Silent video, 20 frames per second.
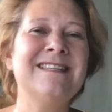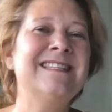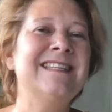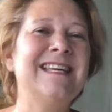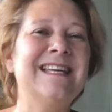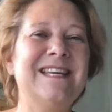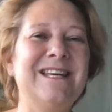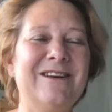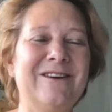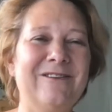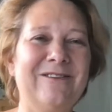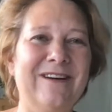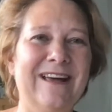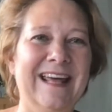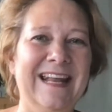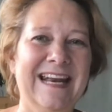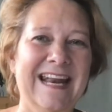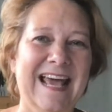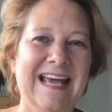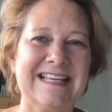see you
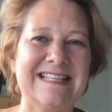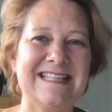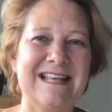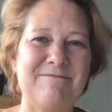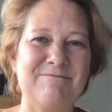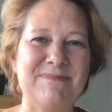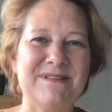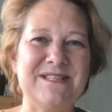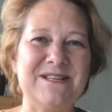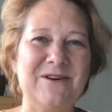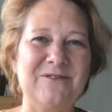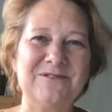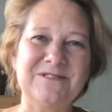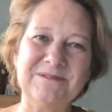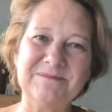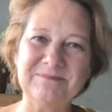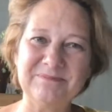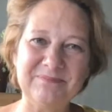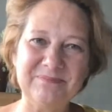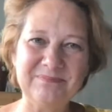in next episode.
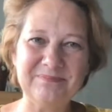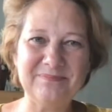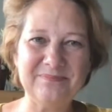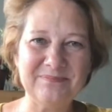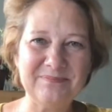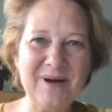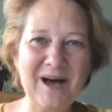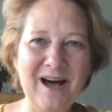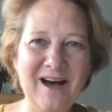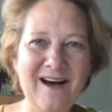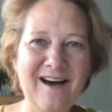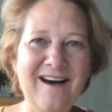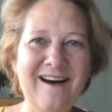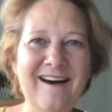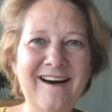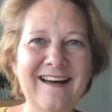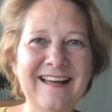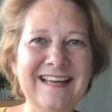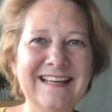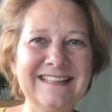
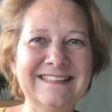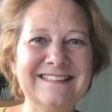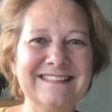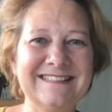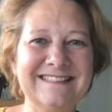Bye.